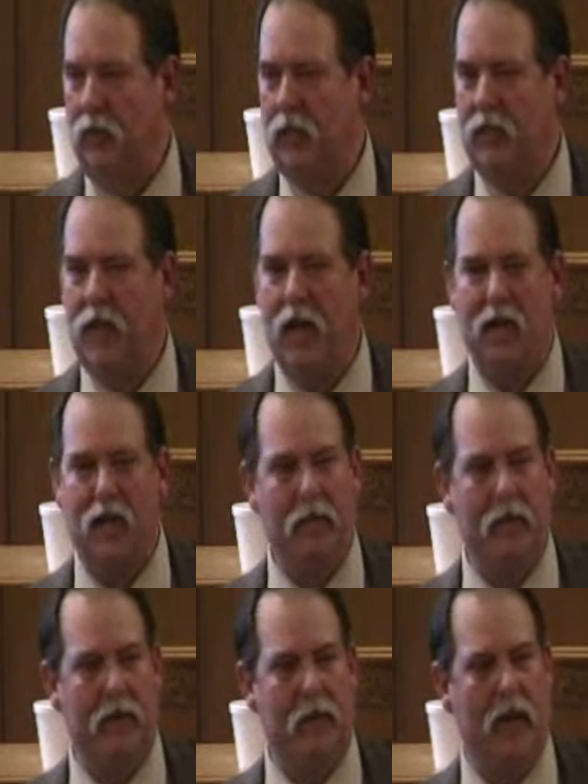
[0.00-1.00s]
It's not
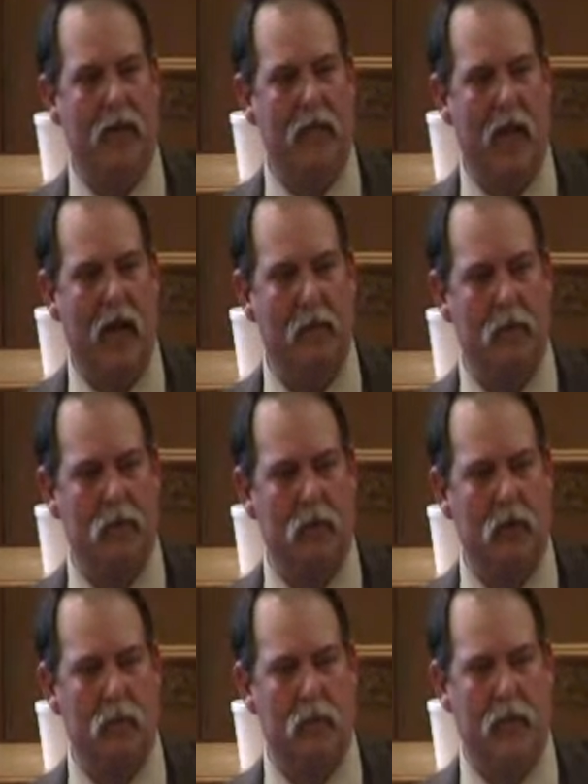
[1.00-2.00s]
limited by time or
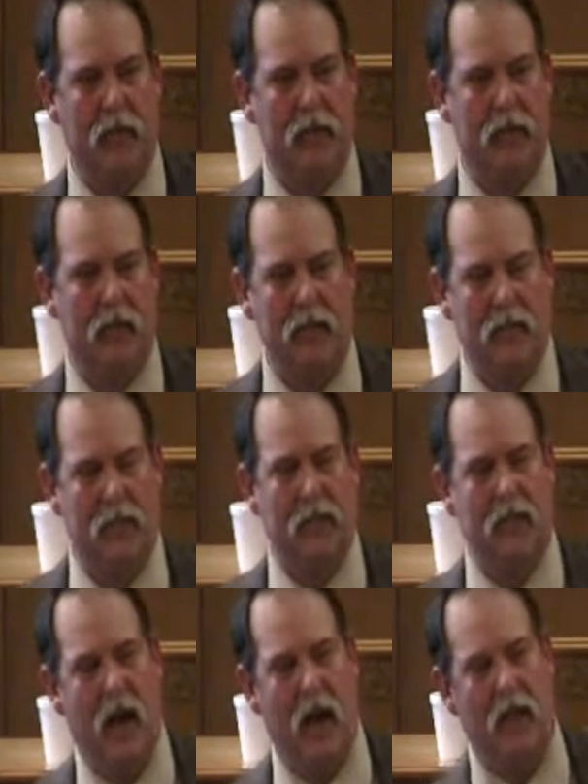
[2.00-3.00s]
circumstances. This
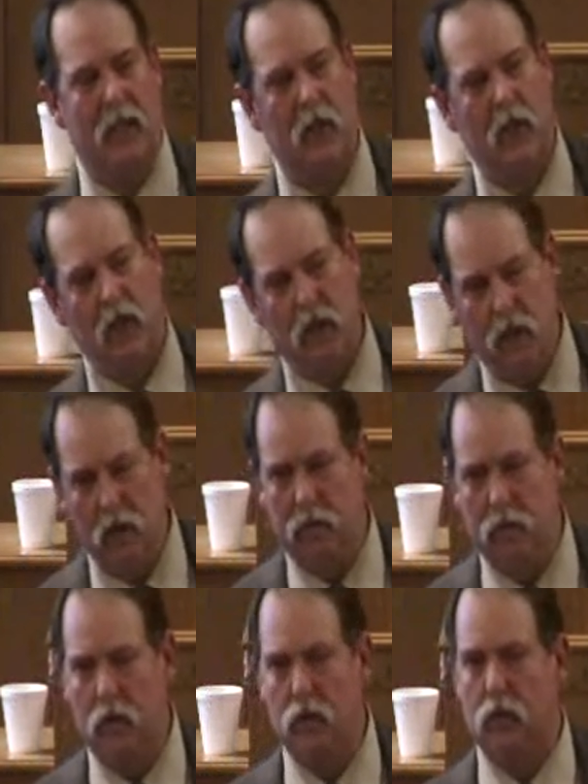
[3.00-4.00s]
is God's
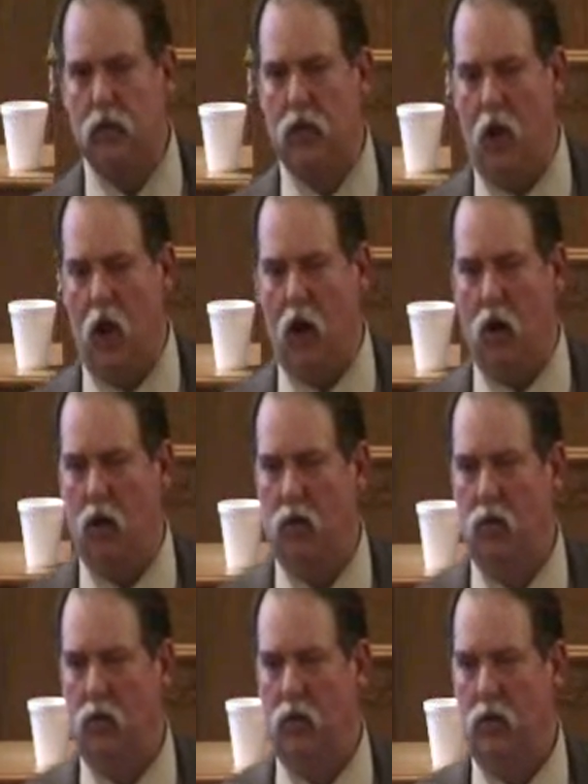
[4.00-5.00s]
universal
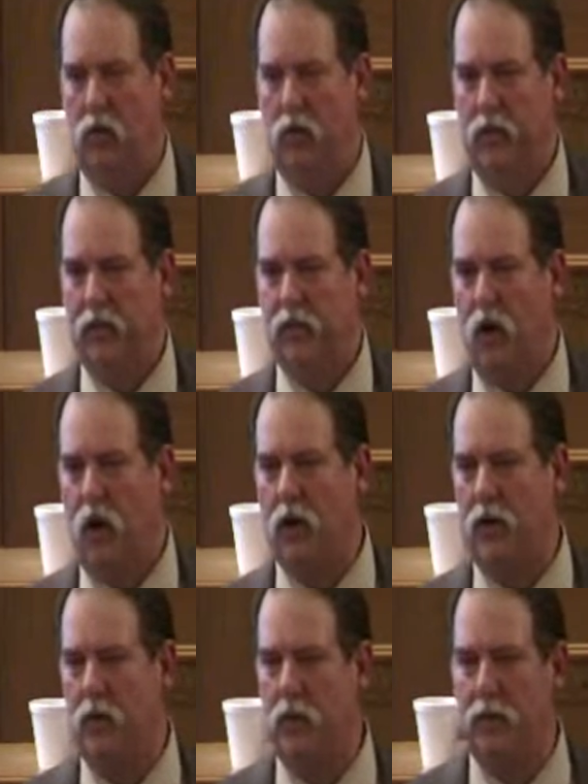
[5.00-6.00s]
law that
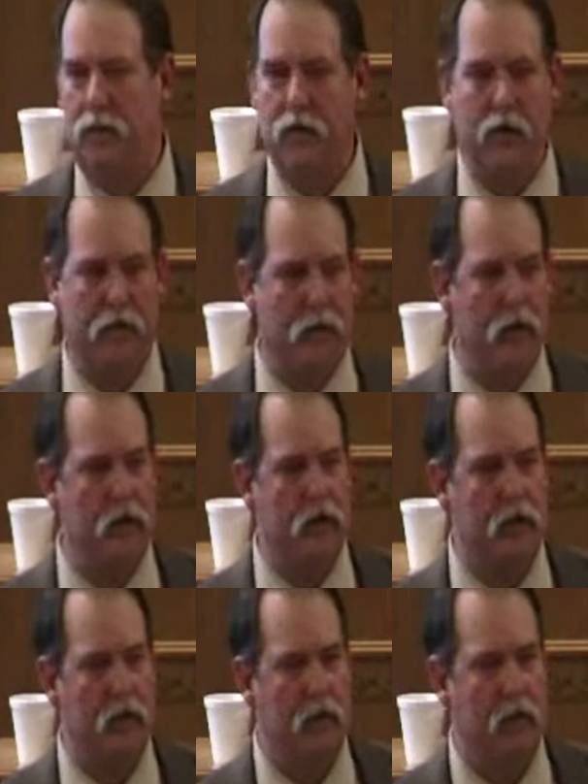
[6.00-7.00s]
started with the very
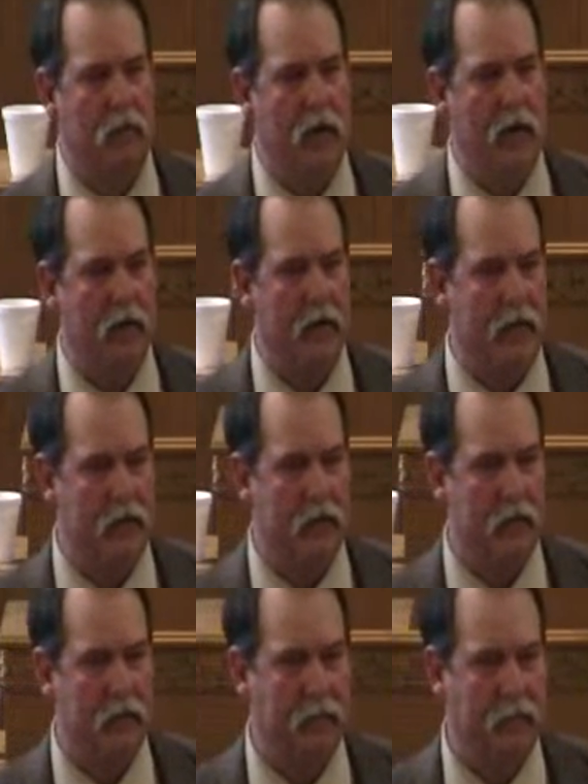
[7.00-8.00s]
first marriage.